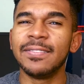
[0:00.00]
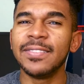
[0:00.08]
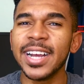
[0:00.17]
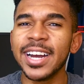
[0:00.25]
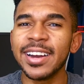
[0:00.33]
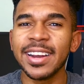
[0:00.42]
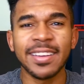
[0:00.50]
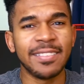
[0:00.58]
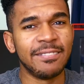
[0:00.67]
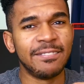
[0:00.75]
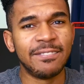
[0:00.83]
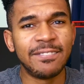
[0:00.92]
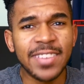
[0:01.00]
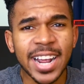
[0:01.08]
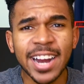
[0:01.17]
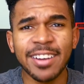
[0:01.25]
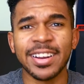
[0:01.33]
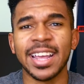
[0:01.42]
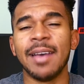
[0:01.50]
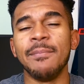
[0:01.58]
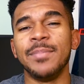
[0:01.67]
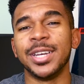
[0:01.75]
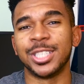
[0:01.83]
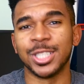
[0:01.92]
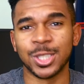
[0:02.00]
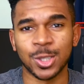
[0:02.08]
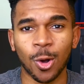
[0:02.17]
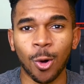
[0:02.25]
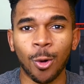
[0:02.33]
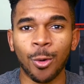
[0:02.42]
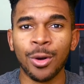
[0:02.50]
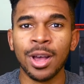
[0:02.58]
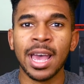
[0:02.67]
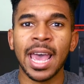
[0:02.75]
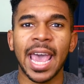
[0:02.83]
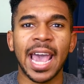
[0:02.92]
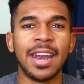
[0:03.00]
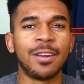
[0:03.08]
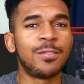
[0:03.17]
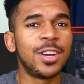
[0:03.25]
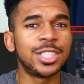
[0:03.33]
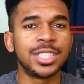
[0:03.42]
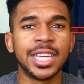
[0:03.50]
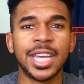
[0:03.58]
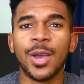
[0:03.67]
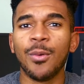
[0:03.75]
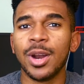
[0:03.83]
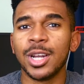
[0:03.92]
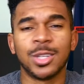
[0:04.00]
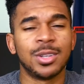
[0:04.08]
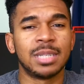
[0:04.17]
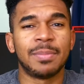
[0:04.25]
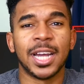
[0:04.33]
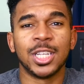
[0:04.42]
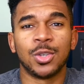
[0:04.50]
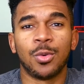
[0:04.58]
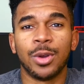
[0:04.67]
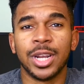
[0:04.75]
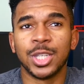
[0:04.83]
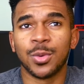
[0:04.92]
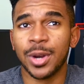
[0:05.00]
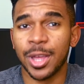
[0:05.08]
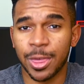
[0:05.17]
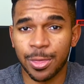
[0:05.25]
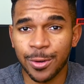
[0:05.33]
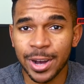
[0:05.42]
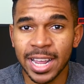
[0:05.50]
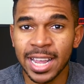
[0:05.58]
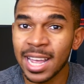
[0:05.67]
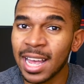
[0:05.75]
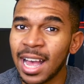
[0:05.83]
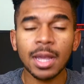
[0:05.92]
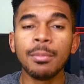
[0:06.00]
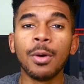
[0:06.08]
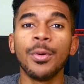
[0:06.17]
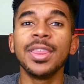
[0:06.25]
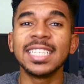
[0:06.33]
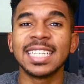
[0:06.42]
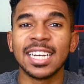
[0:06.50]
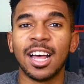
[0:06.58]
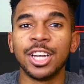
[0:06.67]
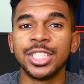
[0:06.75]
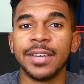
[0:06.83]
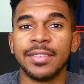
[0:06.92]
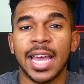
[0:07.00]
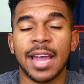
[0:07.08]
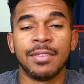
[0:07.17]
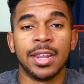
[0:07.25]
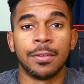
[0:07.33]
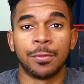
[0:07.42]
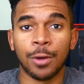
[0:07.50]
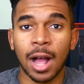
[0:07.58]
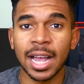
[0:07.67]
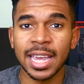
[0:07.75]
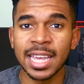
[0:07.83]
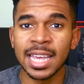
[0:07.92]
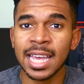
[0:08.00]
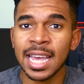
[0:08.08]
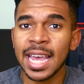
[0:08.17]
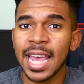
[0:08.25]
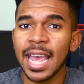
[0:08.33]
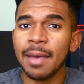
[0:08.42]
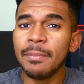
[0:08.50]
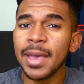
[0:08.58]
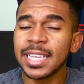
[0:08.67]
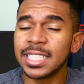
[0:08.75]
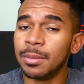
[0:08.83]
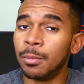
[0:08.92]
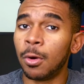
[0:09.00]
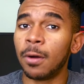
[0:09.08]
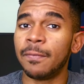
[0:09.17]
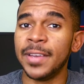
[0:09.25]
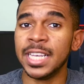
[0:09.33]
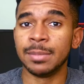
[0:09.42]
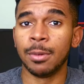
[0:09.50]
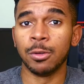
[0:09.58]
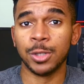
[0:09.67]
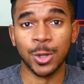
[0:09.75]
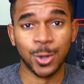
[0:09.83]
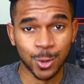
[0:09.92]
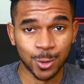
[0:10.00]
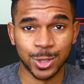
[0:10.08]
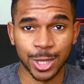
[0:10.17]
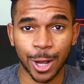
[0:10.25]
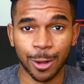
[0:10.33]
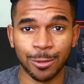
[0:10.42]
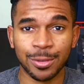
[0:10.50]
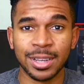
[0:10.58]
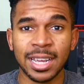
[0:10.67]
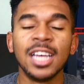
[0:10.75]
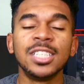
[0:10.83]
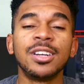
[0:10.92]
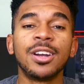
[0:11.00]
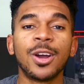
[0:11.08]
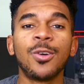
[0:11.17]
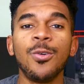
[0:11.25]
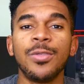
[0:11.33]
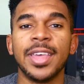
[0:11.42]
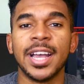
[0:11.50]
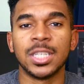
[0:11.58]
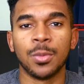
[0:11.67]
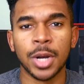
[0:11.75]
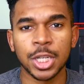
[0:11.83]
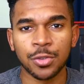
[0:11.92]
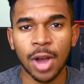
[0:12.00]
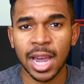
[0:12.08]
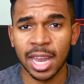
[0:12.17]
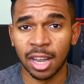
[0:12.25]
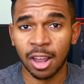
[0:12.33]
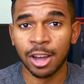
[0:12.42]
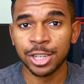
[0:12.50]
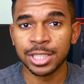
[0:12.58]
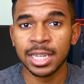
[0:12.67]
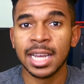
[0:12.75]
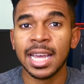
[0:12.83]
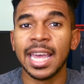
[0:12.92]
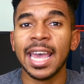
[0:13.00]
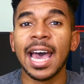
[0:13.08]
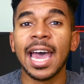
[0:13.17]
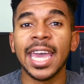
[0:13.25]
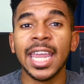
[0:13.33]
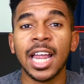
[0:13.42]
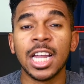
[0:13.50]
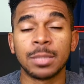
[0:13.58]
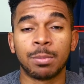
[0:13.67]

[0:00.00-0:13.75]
very, very ambitious goal, and originally he wanted to do this by twenty twenty-three, but with the technology of the heavy lift rocket, it makes it more feasible to do so. So another cool thing is when this rocket launched, it had Elon's